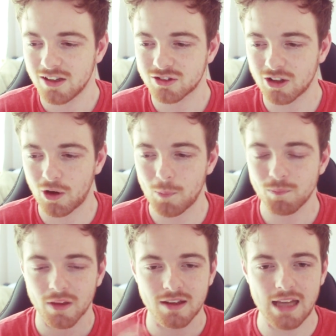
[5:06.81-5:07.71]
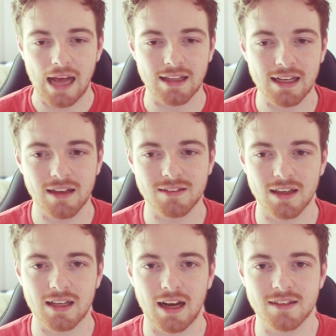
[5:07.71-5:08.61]
So, yeah, like I
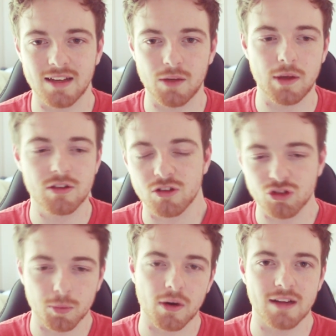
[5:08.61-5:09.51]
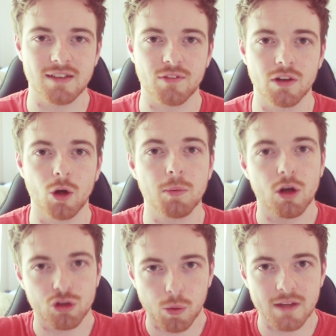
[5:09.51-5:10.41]
said, guys, anyway, to summarize everything up,
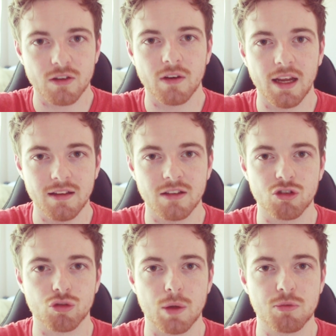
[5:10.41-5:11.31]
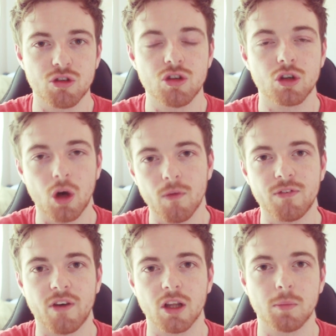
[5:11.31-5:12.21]
Twitter in the description, go
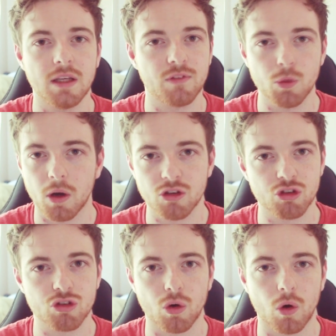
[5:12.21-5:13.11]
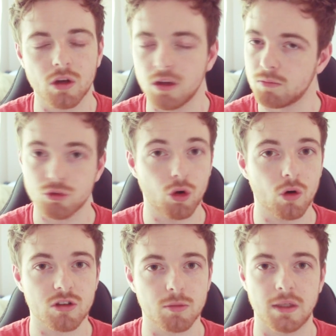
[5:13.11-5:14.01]
and follow me if you want to just talk.
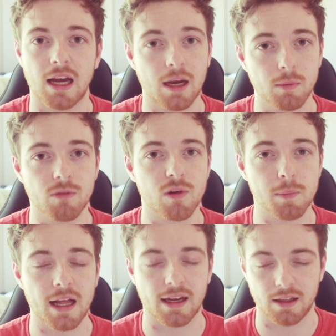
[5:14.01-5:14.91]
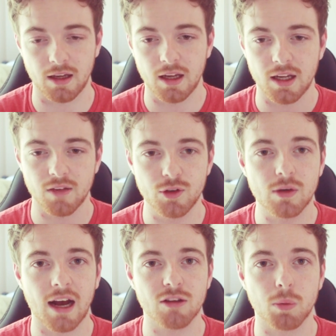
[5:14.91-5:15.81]
Talk to me, I will reply. If you
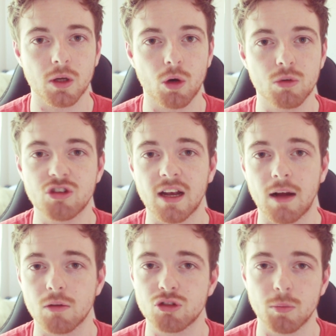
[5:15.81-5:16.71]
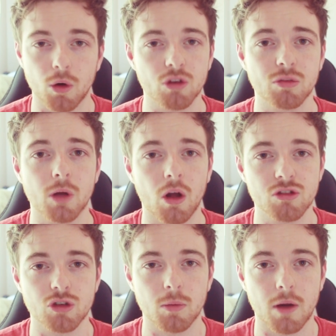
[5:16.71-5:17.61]
guys want to go and check out some awesome
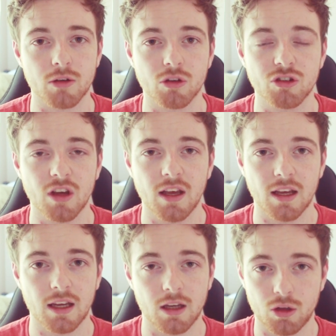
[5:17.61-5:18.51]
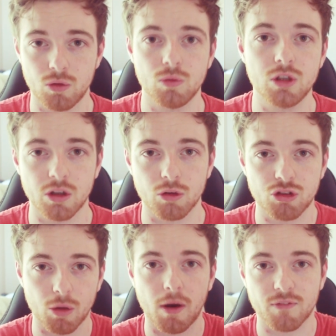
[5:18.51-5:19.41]
console modders uh, who, you know,
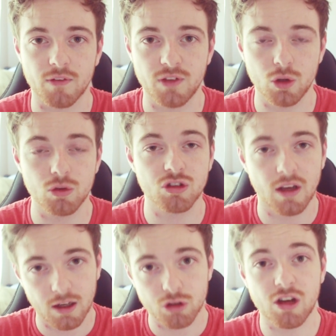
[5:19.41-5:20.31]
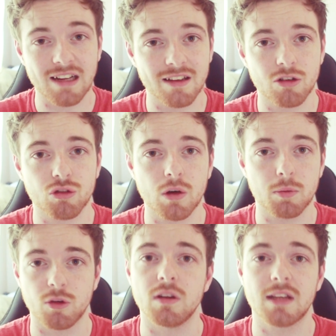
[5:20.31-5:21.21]
show off reviews, check the
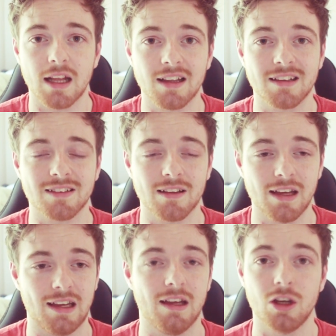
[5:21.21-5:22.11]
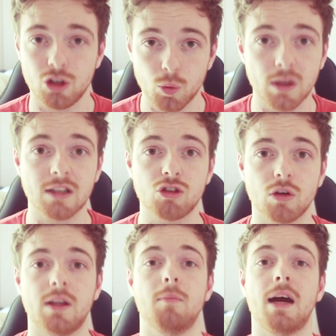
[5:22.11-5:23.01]
description, their links are there. You will
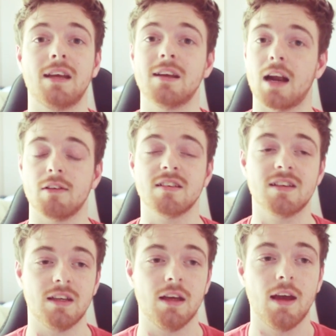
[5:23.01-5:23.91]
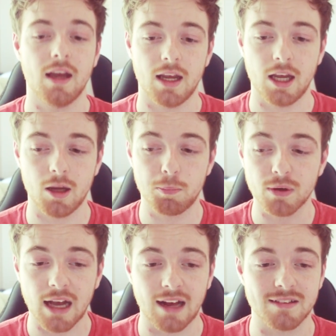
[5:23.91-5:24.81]
enjoy them, I can guarantee. Uh,
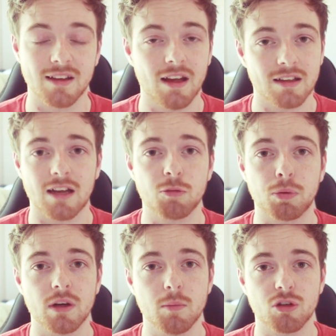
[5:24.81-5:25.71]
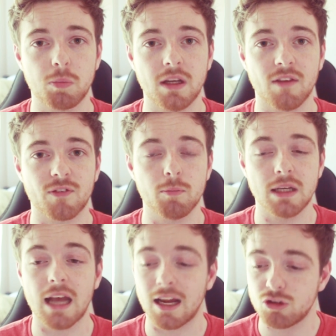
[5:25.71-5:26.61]
but guys, that has pretty much been it from
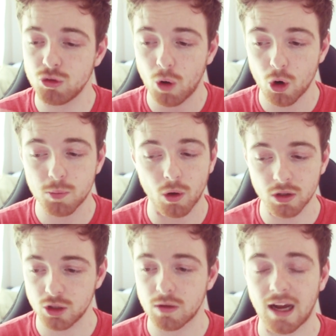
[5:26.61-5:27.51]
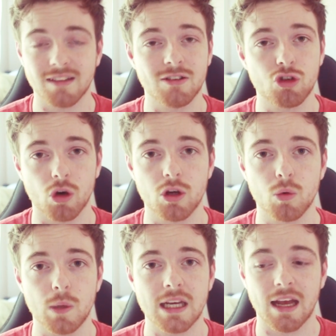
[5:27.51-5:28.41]
me. I do hope all you guys enjoy
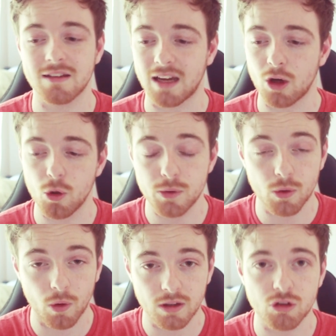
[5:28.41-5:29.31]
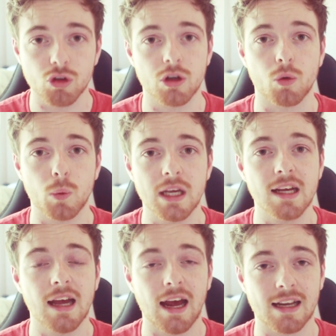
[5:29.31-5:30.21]
your weekends, I hope you all enjoy your
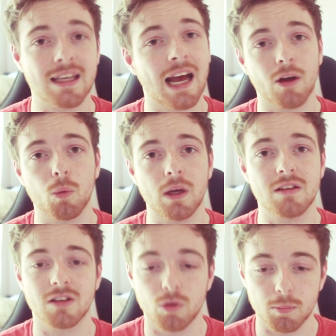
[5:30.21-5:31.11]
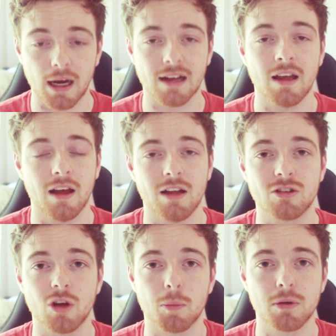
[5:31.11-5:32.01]
week, and I cannot wait to come back and
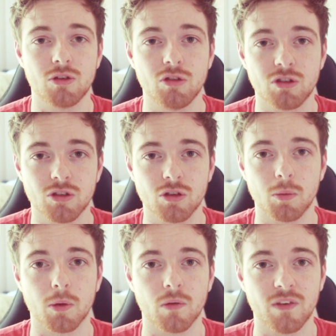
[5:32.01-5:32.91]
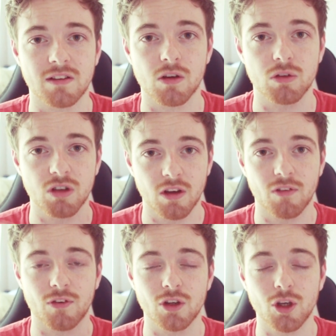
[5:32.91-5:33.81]
start producing some more videos
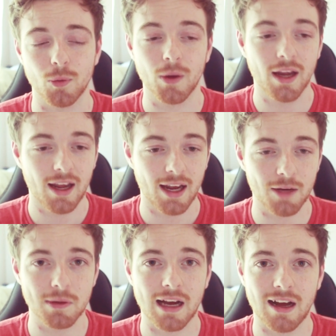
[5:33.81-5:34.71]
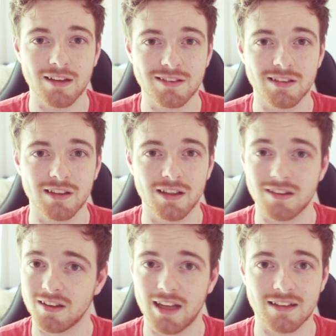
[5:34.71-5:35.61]
for you. Anyway guys,
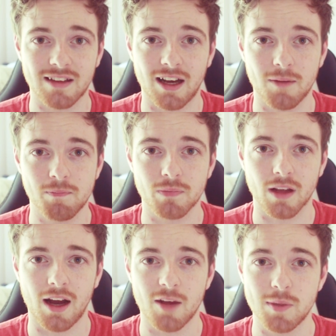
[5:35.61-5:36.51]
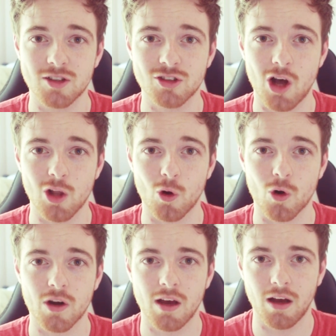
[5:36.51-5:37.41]
until next time, I've been
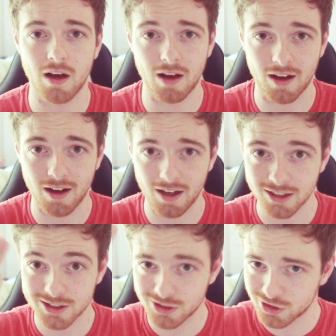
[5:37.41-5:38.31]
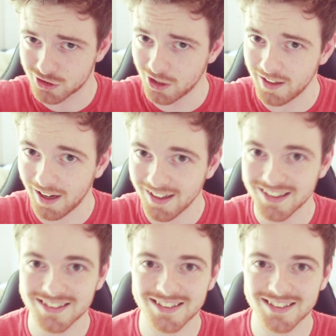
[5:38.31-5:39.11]
Starlord, uh, see ya!